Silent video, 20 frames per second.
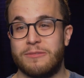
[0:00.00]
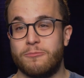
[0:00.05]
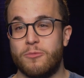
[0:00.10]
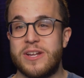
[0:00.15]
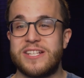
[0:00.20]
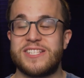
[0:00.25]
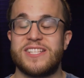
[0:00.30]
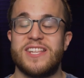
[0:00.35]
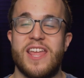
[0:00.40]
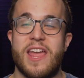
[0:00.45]

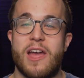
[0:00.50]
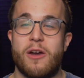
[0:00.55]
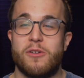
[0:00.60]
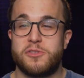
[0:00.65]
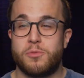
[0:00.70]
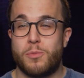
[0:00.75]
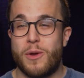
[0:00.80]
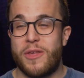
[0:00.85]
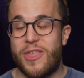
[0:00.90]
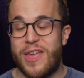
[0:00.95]
recently I
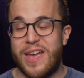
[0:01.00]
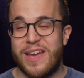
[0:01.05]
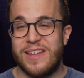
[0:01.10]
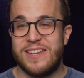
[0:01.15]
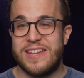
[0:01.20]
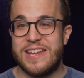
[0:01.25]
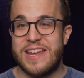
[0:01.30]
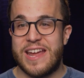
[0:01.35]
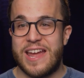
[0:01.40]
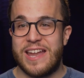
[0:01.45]
was with
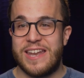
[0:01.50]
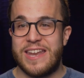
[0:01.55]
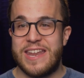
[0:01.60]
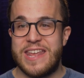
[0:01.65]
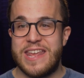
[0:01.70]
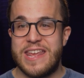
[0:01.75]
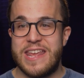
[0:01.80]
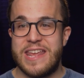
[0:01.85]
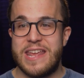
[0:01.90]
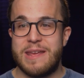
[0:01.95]
Andy and
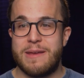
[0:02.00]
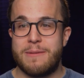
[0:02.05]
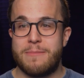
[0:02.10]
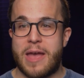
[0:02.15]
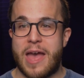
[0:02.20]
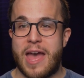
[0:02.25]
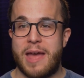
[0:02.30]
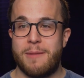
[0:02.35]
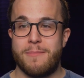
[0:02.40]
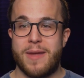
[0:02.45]
he
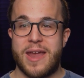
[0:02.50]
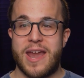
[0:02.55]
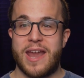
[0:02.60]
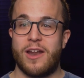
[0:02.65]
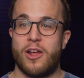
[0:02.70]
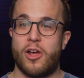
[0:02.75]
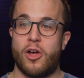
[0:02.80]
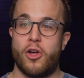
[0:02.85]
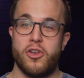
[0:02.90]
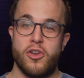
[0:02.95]
had
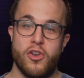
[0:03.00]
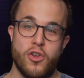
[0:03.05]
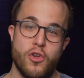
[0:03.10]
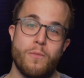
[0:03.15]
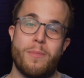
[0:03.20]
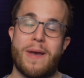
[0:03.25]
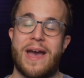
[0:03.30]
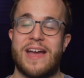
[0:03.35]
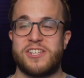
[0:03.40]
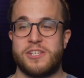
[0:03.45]
made a
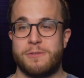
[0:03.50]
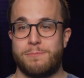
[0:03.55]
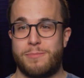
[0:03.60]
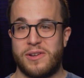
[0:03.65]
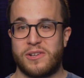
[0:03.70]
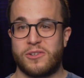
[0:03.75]
new batch of